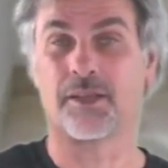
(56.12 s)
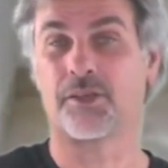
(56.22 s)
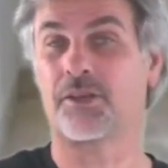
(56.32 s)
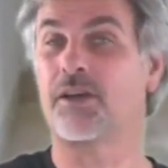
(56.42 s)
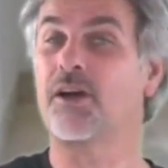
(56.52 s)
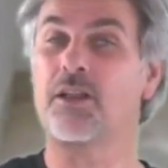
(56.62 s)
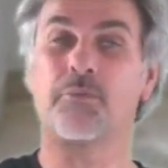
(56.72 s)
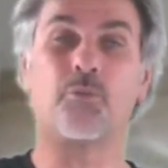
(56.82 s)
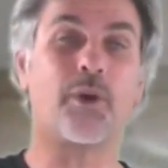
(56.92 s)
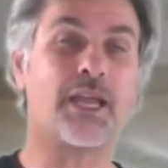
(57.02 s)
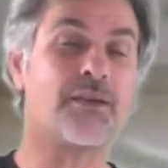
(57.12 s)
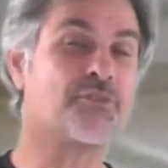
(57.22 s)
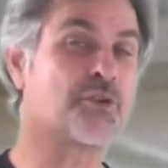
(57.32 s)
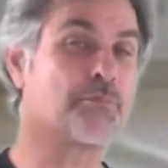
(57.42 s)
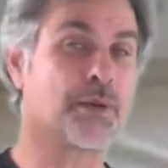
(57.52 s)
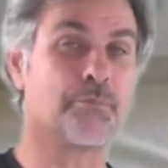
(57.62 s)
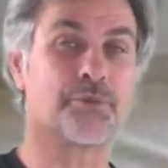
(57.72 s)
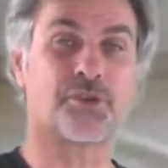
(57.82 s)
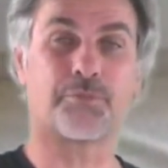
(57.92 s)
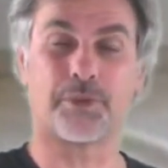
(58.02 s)
You can call them waves or
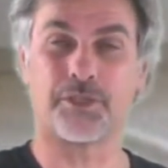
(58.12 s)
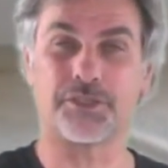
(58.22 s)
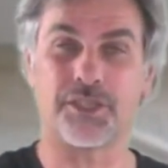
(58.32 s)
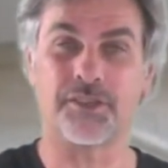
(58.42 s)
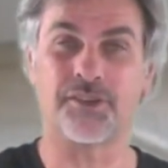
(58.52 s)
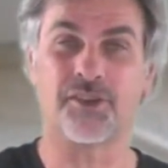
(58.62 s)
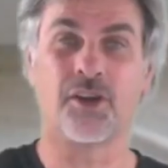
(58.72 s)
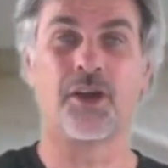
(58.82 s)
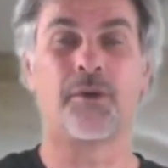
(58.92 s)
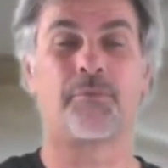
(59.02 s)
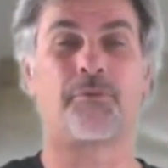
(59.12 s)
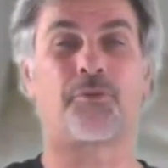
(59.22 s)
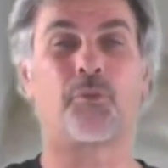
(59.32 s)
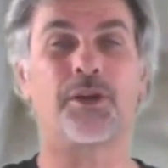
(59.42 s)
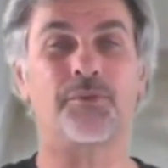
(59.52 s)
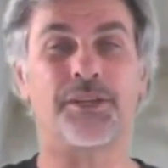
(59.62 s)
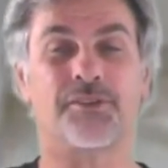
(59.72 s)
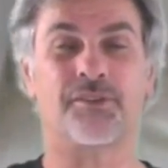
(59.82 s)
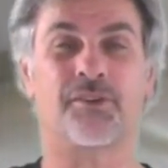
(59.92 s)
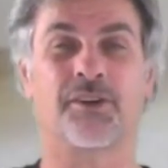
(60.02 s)
bumps or bulges, but for one
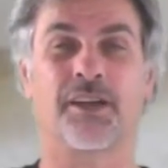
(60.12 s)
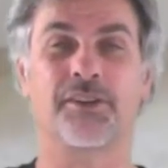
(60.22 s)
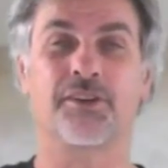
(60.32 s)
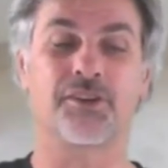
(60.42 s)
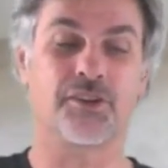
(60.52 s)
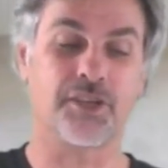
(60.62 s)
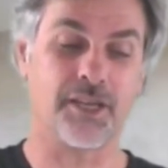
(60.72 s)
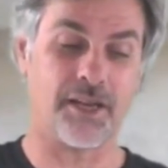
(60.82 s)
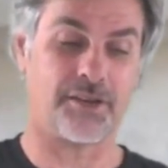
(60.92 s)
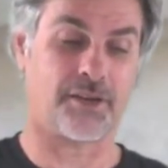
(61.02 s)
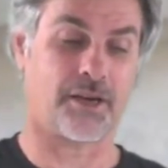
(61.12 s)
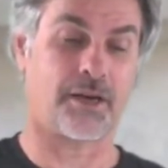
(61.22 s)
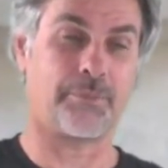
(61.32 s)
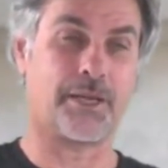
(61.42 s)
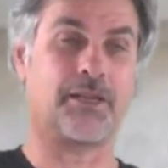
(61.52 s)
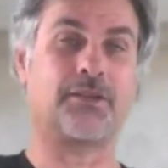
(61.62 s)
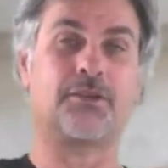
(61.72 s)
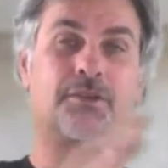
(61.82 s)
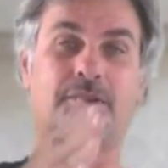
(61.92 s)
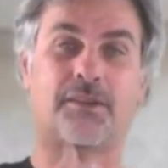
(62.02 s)
reason or another, you're looking at your carpet and
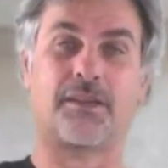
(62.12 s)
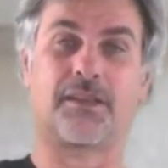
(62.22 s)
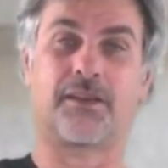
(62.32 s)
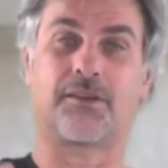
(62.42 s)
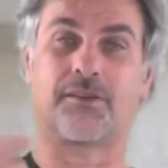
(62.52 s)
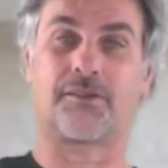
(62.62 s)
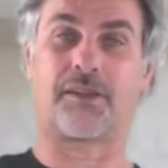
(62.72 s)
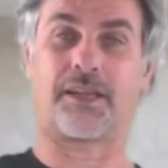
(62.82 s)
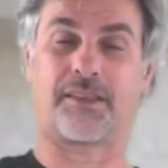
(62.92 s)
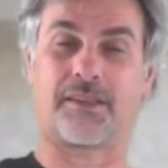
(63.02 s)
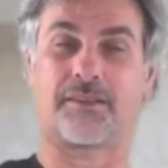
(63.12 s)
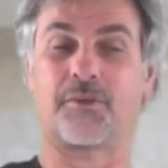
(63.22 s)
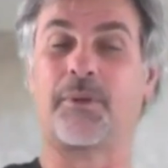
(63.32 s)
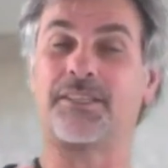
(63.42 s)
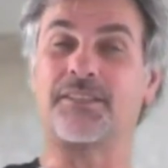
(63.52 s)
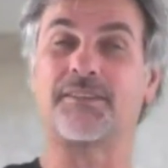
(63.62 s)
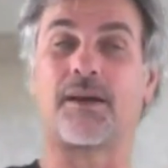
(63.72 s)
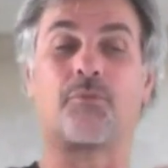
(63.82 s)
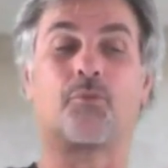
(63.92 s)
you see that it goes like this. You might just have